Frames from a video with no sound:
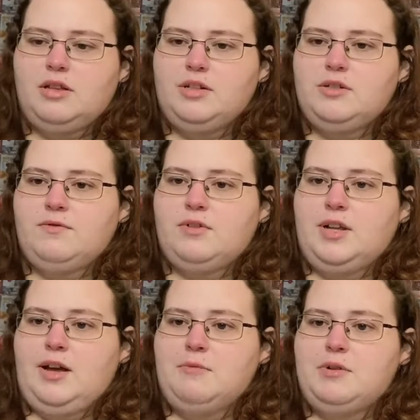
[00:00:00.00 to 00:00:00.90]
collection for
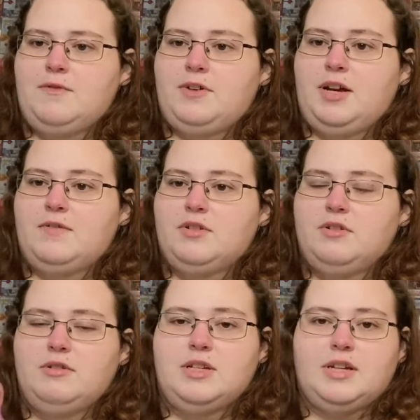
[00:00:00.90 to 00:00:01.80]
now, but if I ever
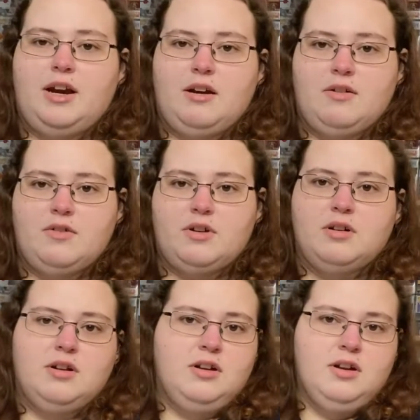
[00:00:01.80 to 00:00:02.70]
do get tired of
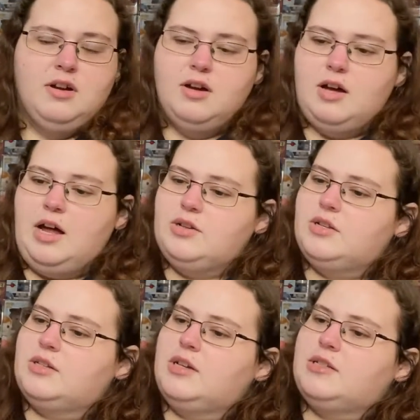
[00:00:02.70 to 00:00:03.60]
her, I'll
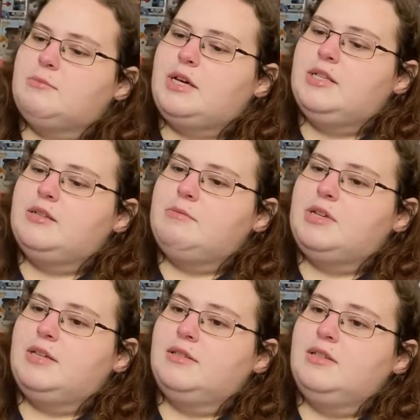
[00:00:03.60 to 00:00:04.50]
just customize it
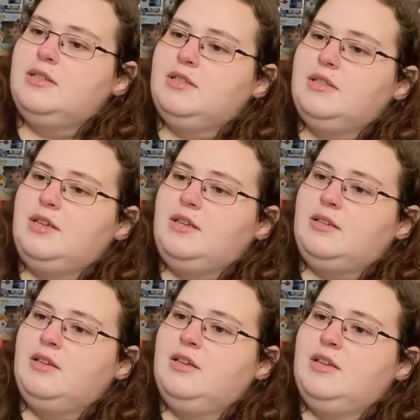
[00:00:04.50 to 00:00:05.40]
because this
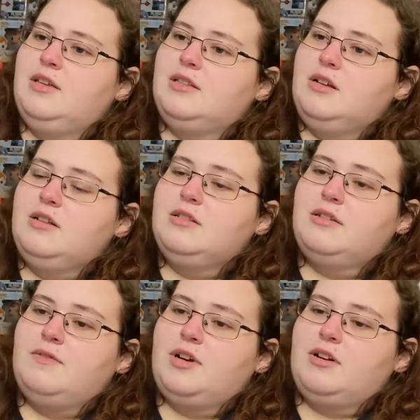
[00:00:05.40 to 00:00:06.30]
thing is
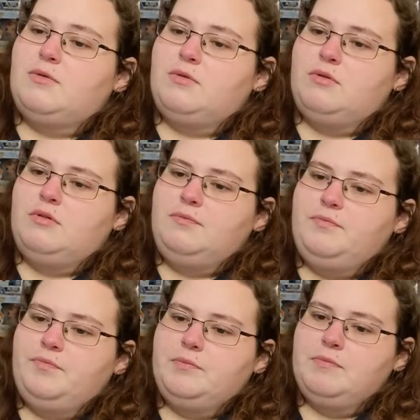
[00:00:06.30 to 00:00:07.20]
honestly very cool.
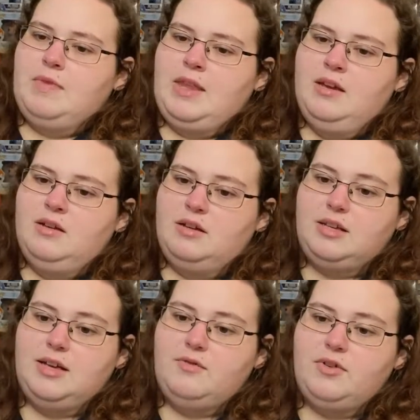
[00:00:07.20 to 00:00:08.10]

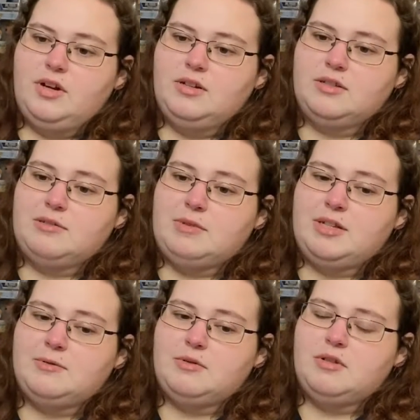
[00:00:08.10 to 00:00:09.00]
Again, very
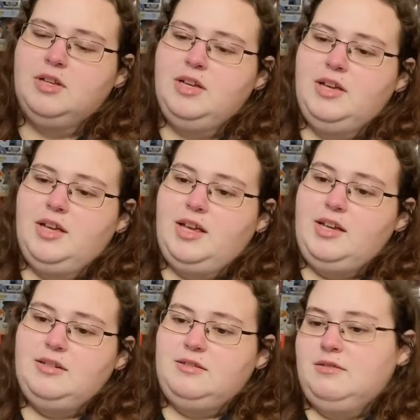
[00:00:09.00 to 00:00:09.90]
customizable.
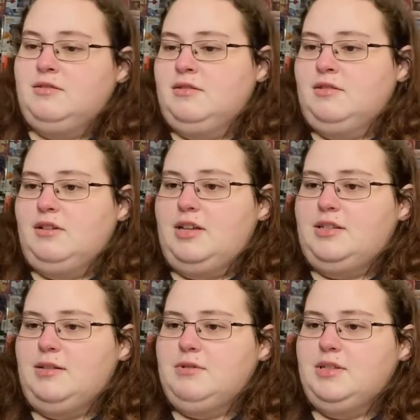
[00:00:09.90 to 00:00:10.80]
And
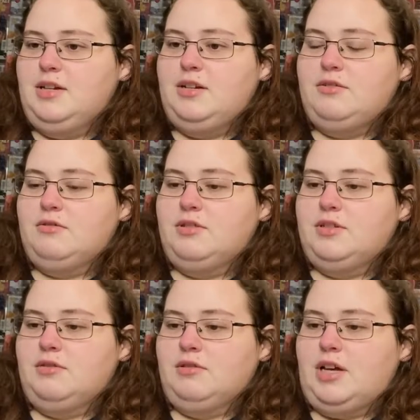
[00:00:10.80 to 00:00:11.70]
it's something that I
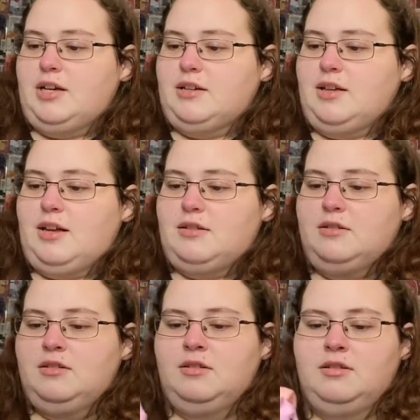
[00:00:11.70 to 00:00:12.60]
truly do like.
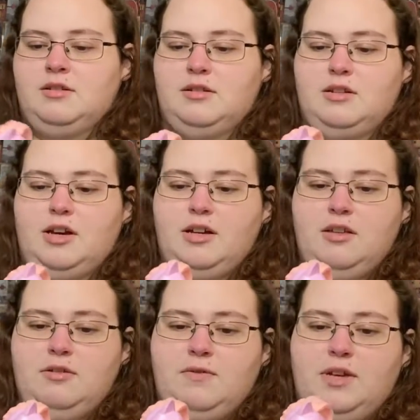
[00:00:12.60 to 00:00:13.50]
Again, not
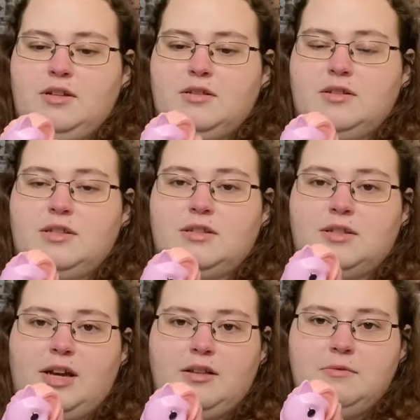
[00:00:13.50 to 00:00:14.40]
a huge fan of this
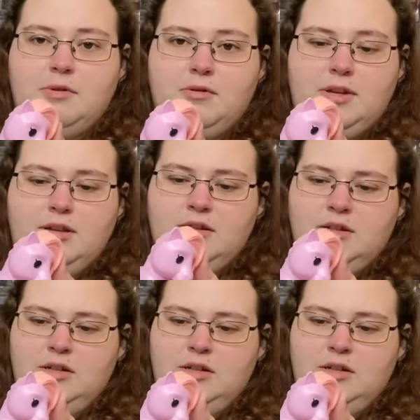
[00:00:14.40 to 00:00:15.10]
style of pony,